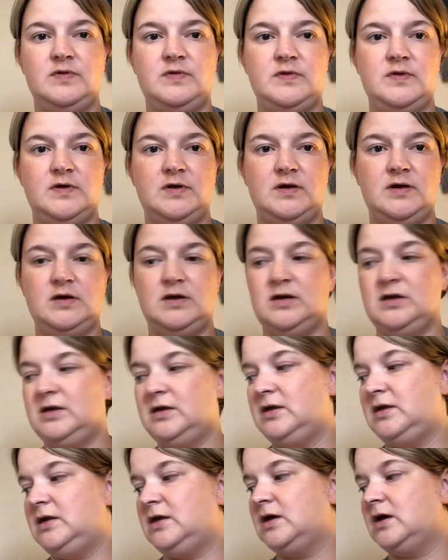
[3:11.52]

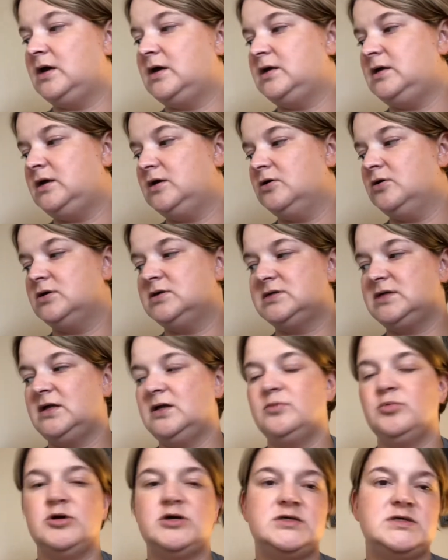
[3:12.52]
the A Year in
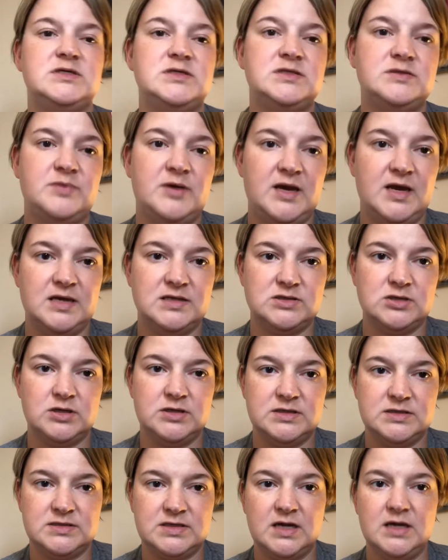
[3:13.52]
Celebrations by Hands On
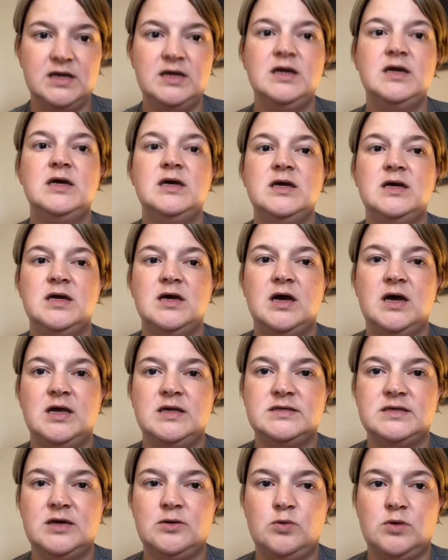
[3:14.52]
Design,
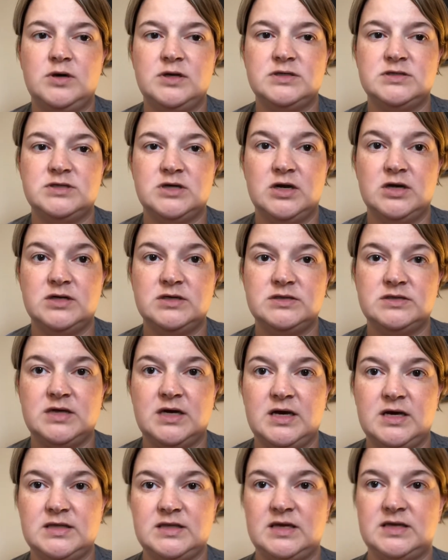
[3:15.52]
as I want to start
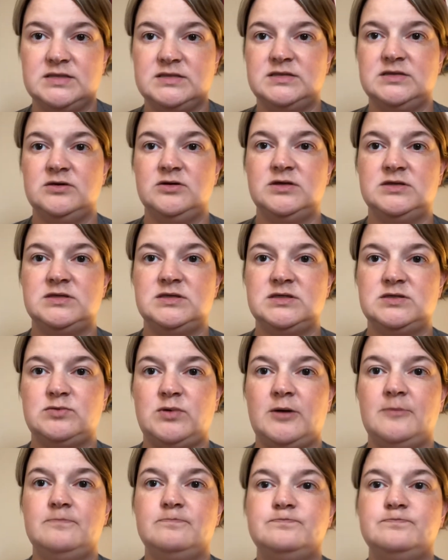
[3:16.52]
that series as well.